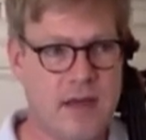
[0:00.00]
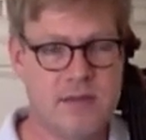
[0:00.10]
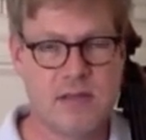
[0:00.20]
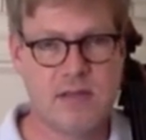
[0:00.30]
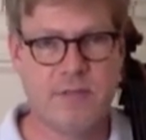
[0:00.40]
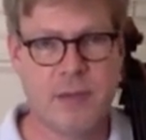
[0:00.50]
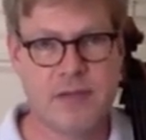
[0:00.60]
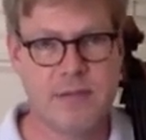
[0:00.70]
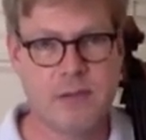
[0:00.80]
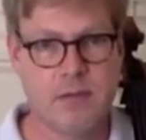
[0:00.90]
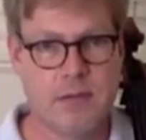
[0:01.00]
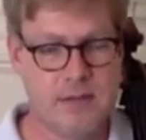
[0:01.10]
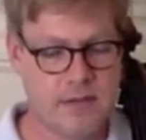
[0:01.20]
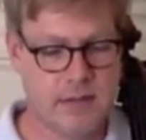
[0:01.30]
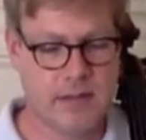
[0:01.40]
How is this even possible?
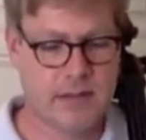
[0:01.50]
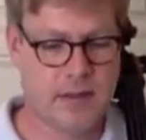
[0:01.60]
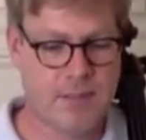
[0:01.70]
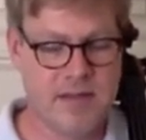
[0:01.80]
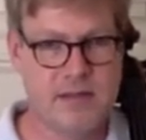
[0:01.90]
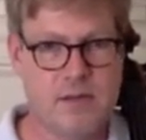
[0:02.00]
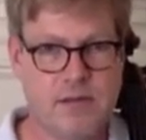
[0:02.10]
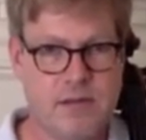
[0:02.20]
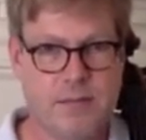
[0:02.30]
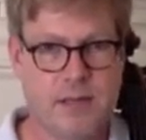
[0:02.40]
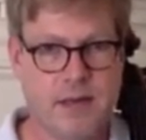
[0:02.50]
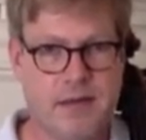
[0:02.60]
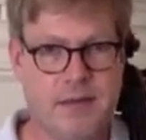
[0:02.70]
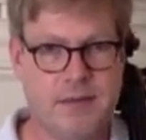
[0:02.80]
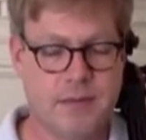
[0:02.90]
It's like a pencil or something. I
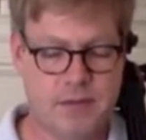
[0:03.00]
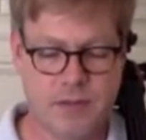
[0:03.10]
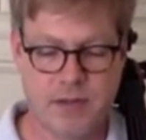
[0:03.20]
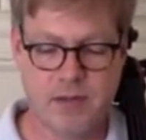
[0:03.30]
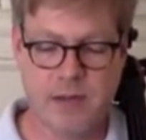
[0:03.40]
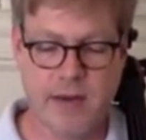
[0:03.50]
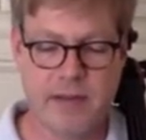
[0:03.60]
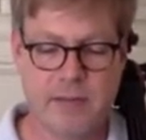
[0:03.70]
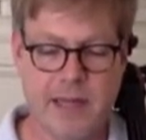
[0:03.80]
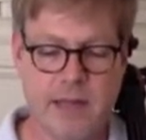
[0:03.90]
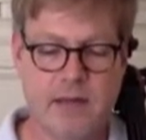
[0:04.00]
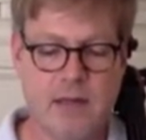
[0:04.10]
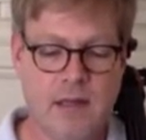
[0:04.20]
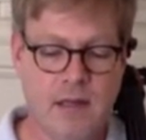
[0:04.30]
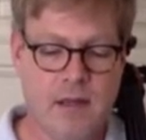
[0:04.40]
don't know. It's weird. How do they make it?
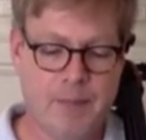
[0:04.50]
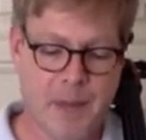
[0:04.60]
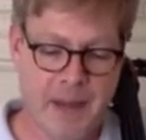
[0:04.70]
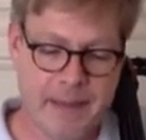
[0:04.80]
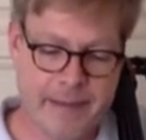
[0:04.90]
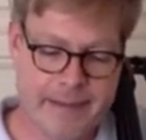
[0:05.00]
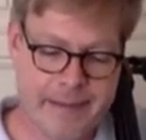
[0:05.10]
But